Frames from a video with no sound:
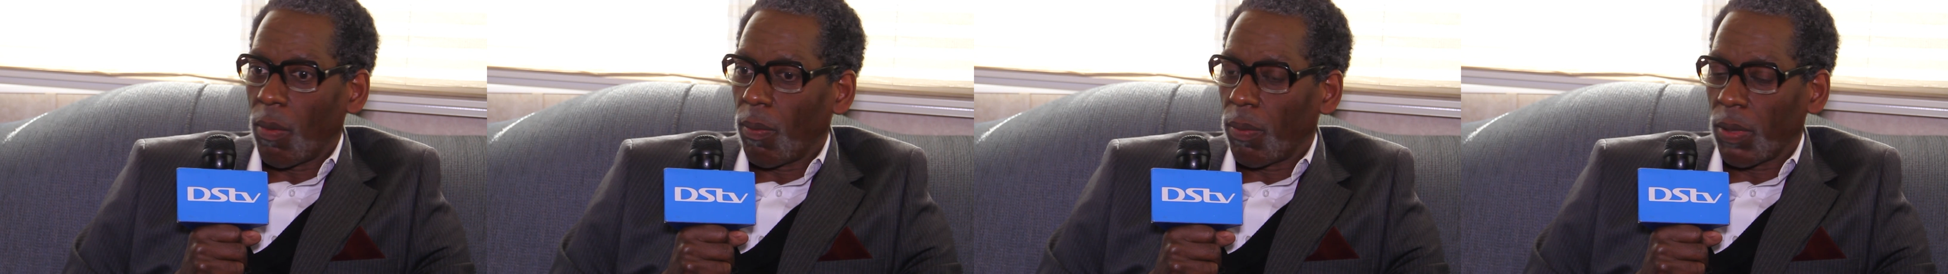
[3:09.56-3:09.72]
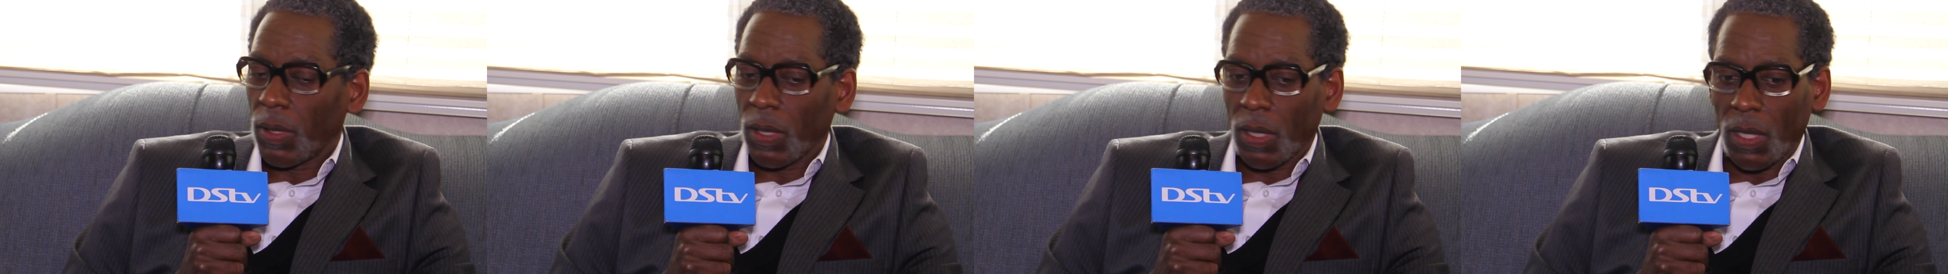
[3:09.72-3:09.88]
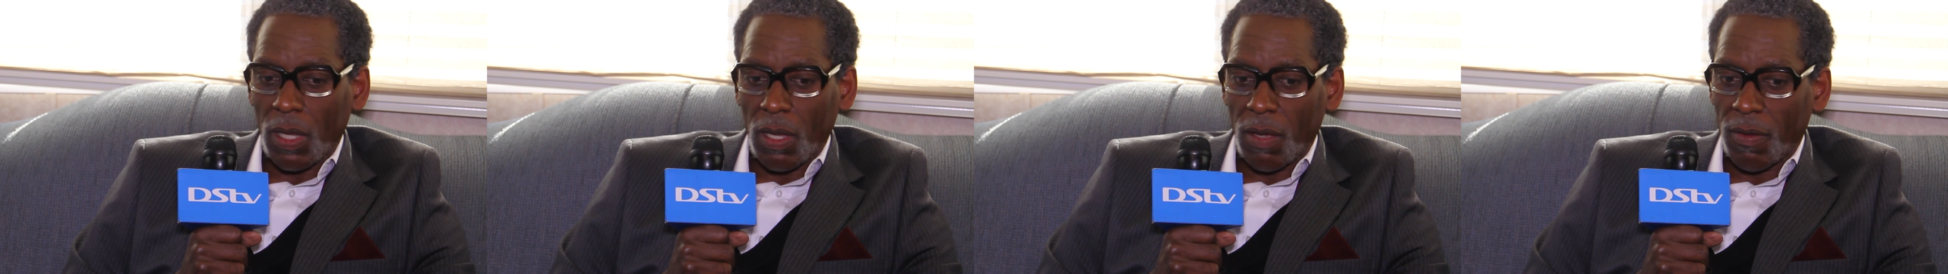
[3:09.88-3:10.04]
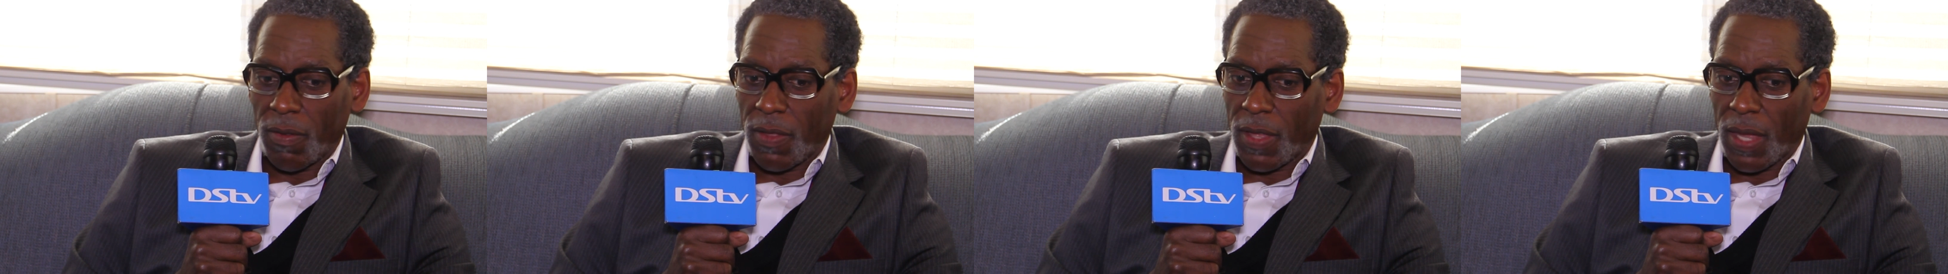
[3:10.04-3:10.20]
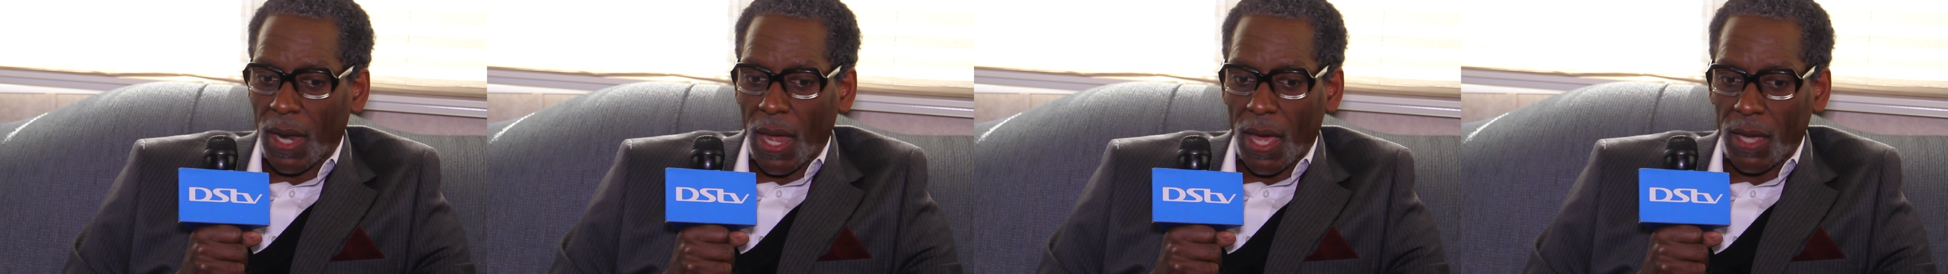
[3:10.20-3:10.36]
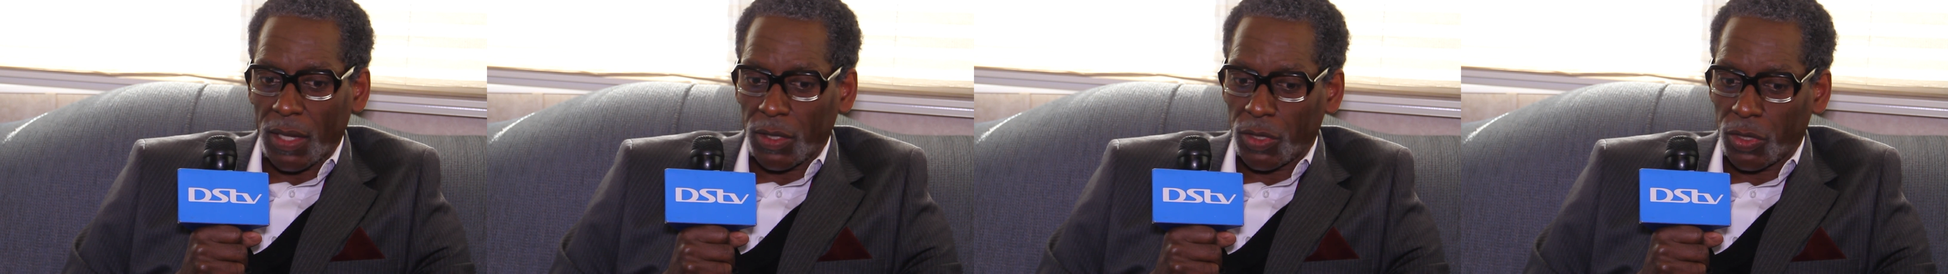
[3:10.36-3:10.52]
believe
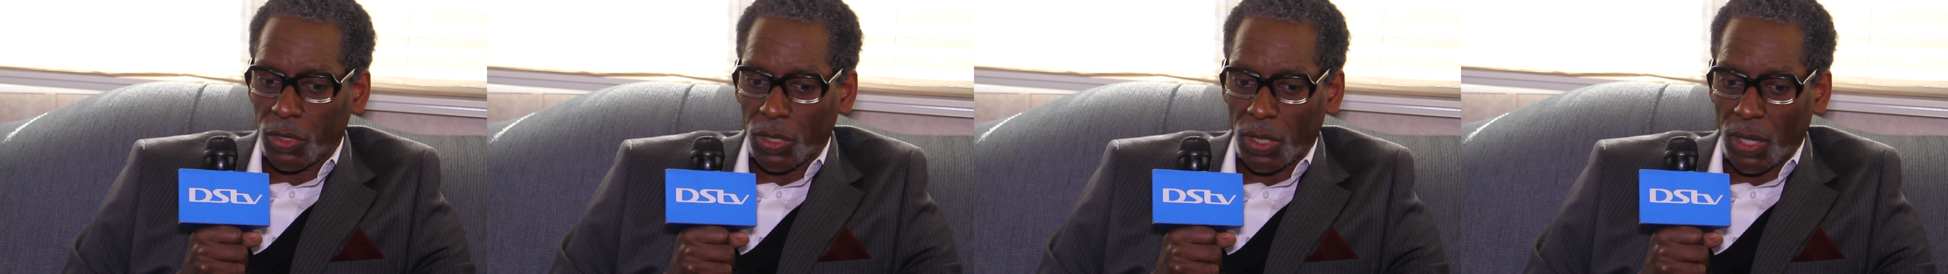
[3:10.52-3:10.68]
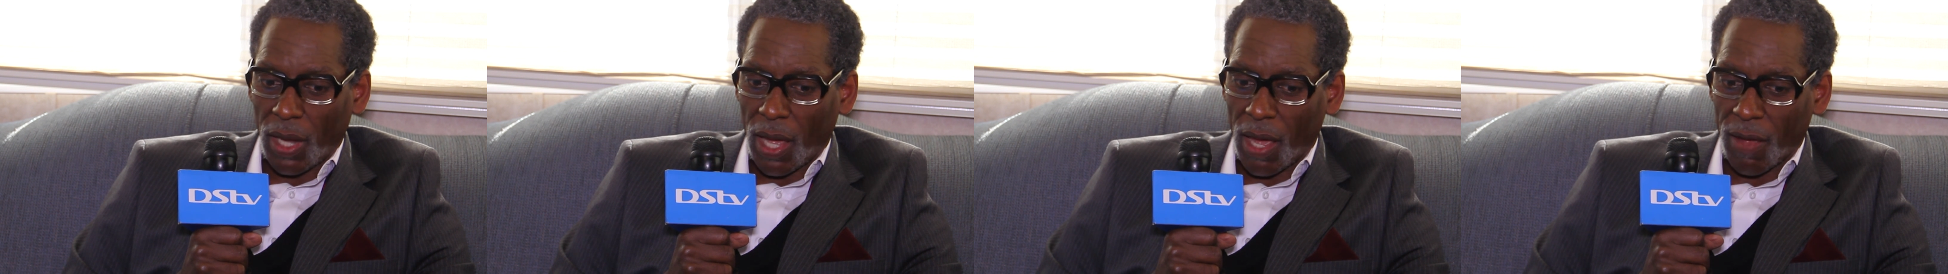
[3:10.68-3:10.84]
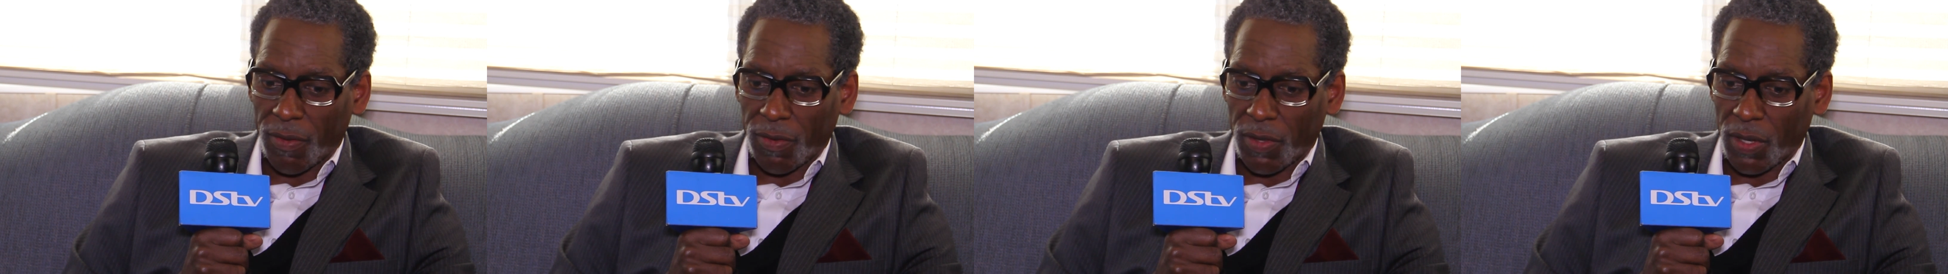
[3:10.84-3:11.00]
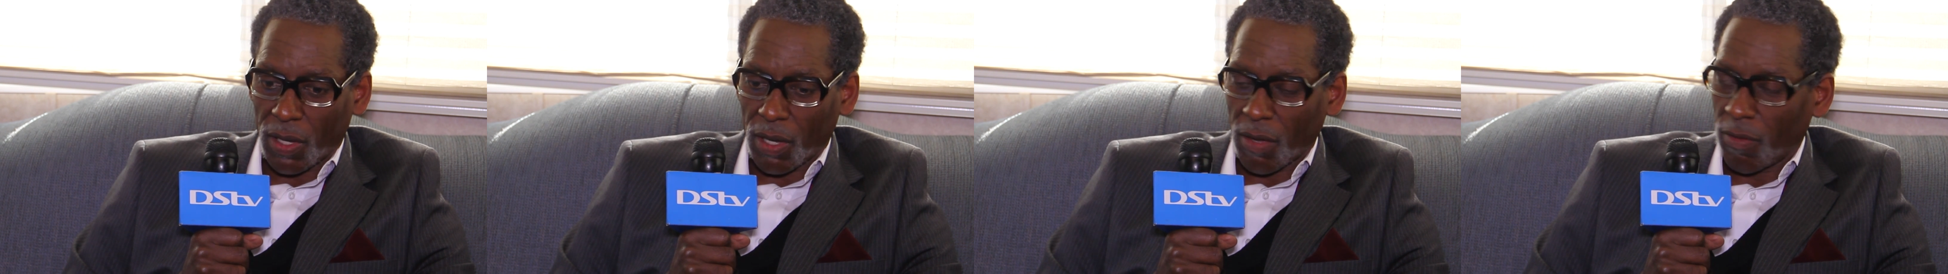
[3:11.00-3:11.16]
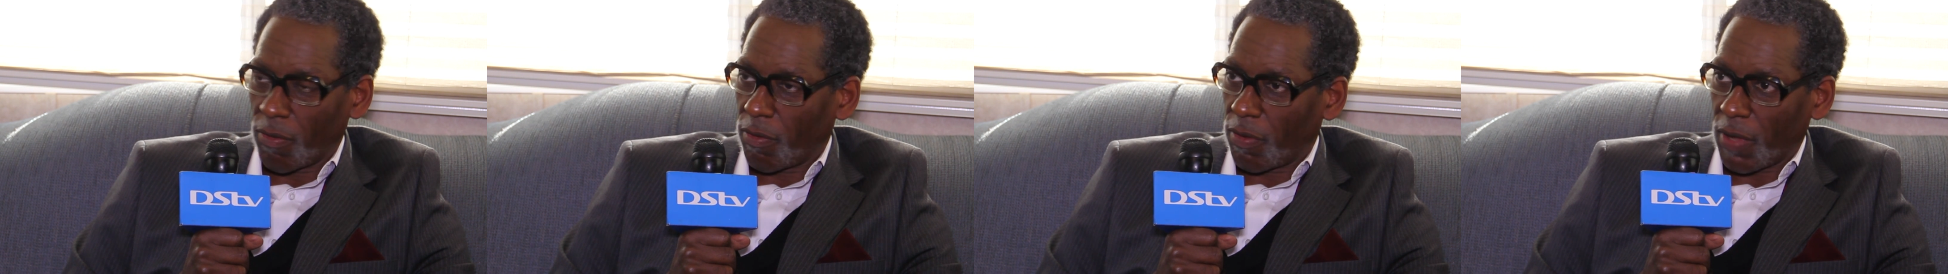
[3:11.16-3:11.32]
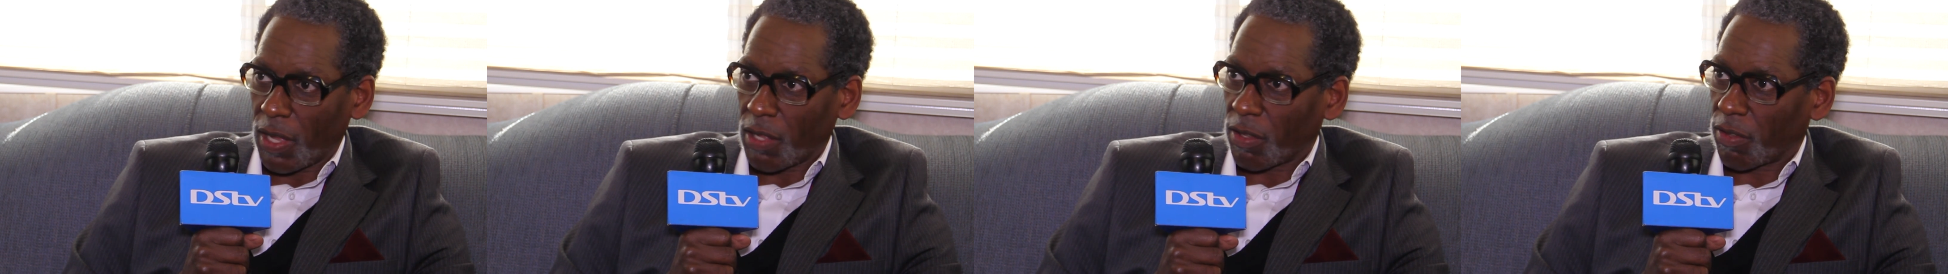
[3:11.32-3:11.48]
that I should have to
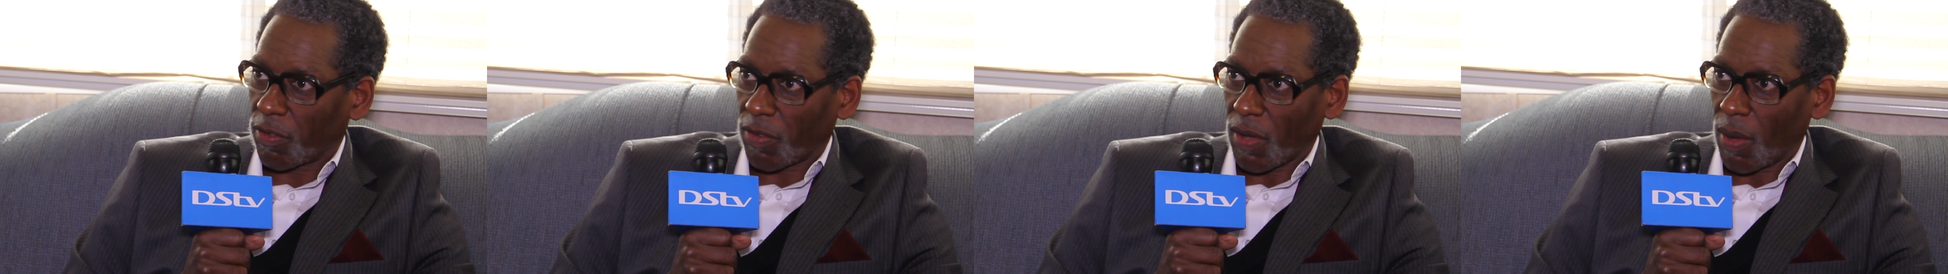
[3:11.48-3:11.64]
convince